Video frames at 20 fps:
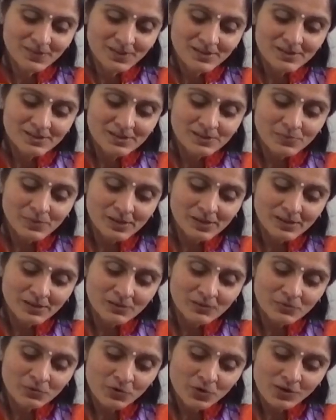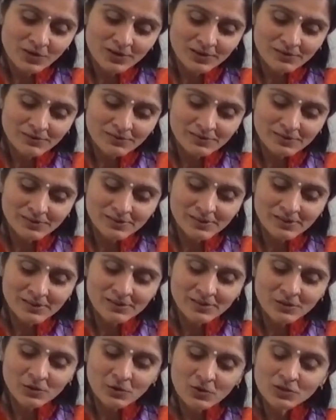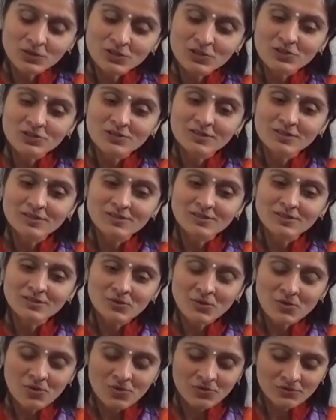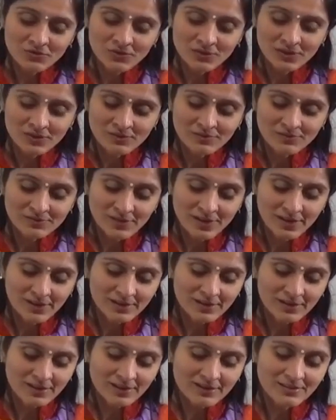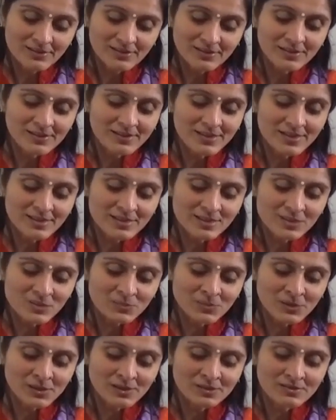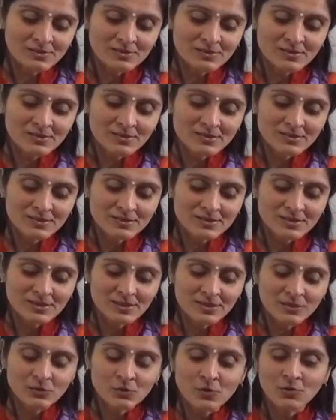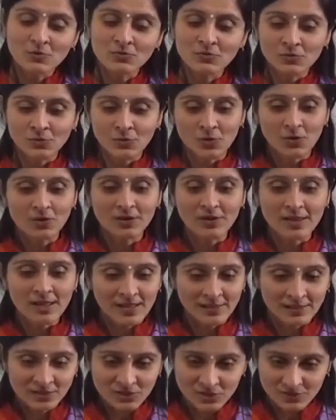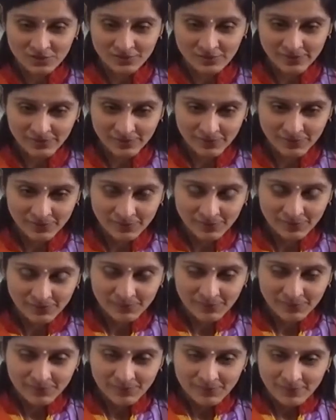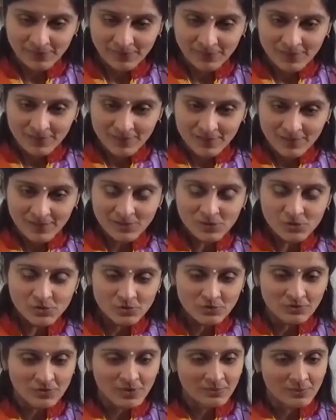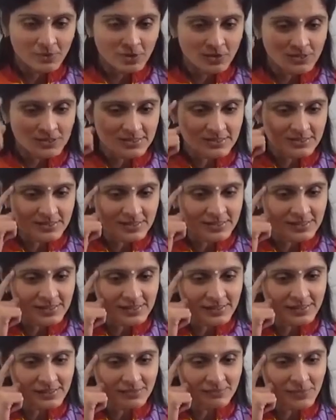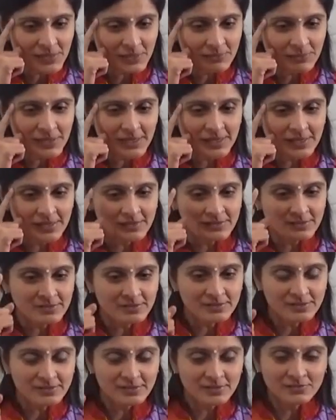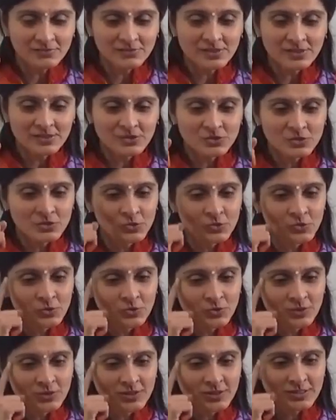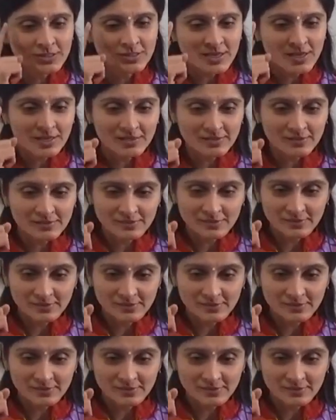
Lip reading: Remaining forever in the consciousness of the infinite, he experienced the state of non-action. Yeah? So if I'm not seeking in my mind, if there is no desire,